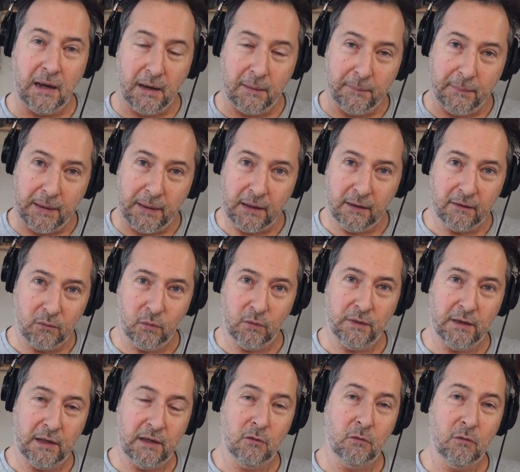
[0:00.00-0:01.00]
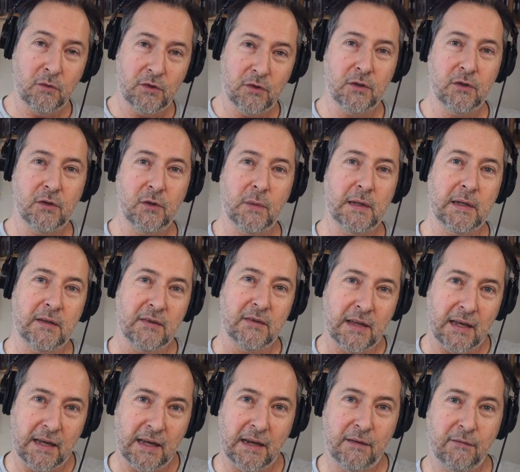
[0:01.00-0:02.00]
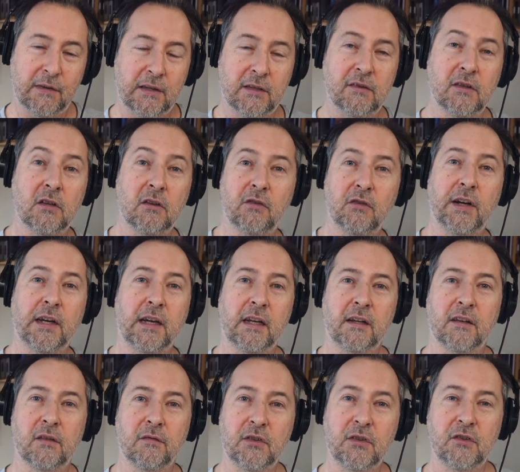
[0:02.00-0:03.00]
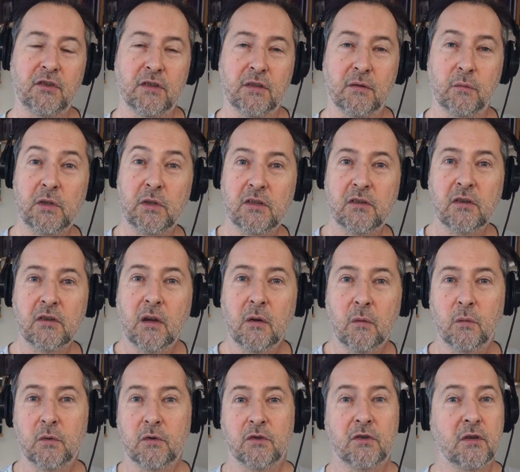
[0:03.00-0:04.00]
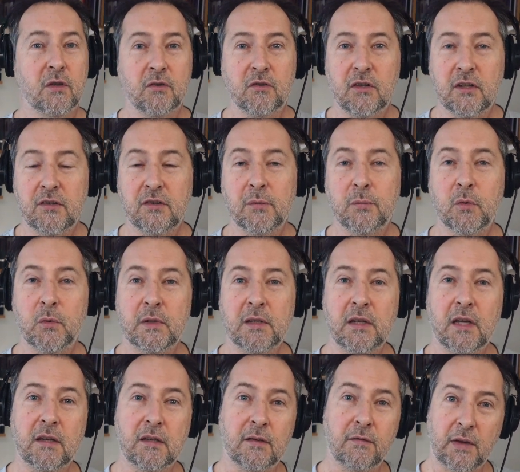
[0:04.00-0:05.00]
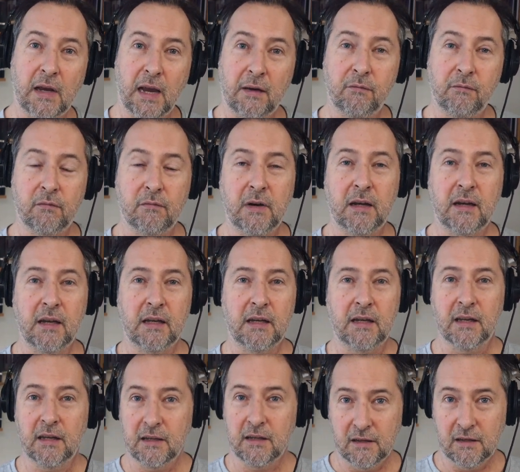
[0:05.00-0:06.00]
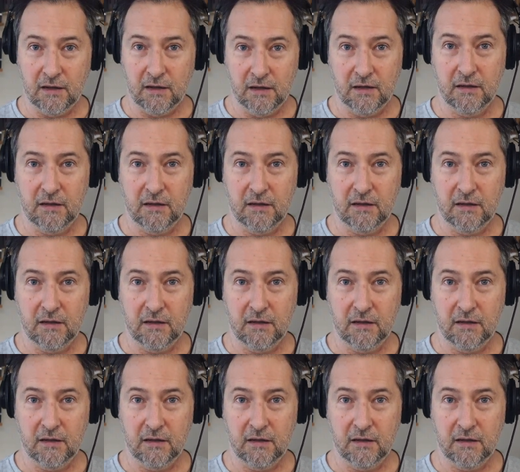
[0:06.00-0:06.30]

But what they're also doing is they're having to create a division, which is what socialism always does. If you haven't read any uh,